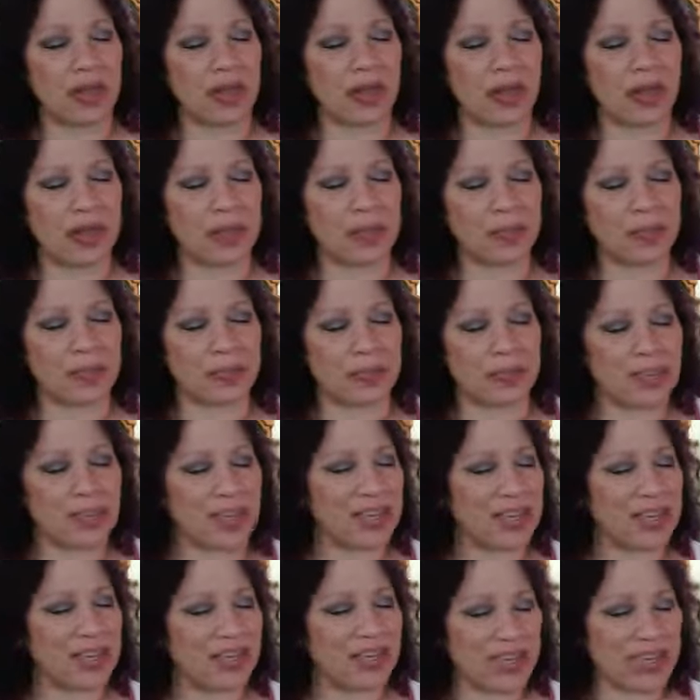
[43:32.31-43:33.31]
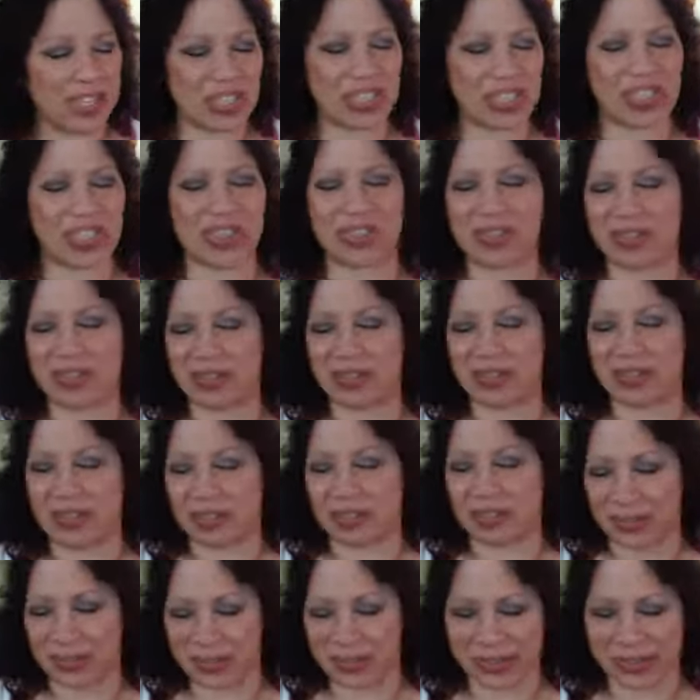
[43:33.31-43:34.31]
An
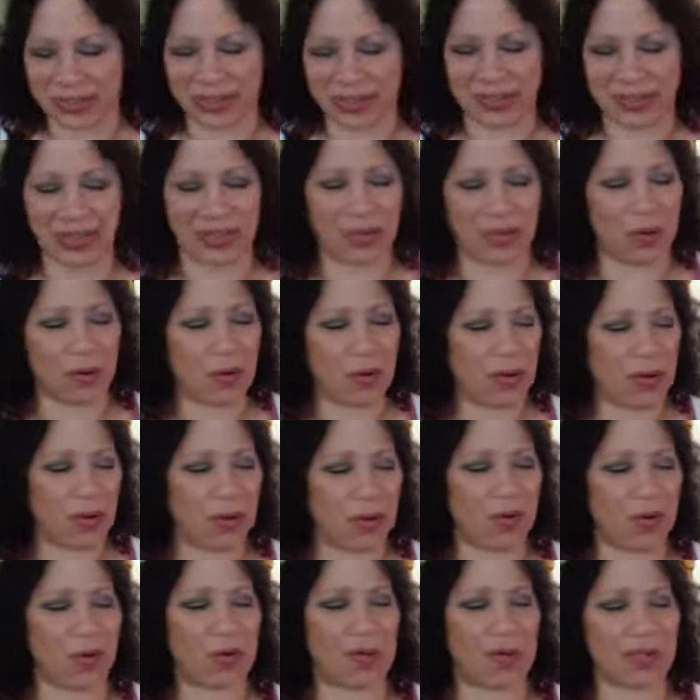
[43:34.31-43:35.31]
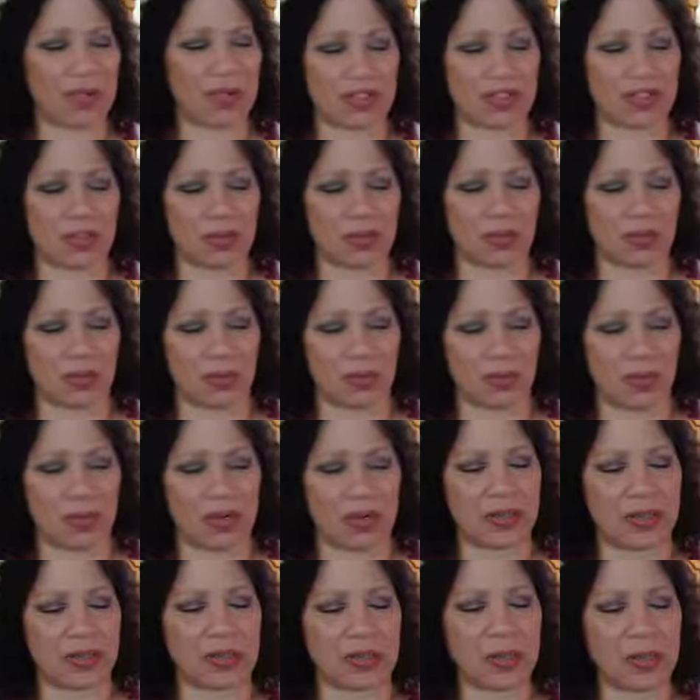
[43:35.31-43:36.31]
addition to the home of some
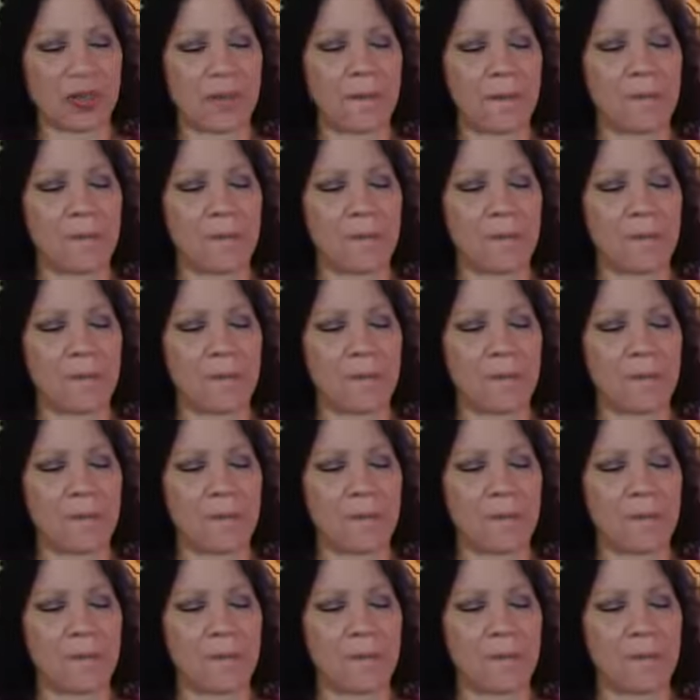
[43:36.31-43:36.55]
sort,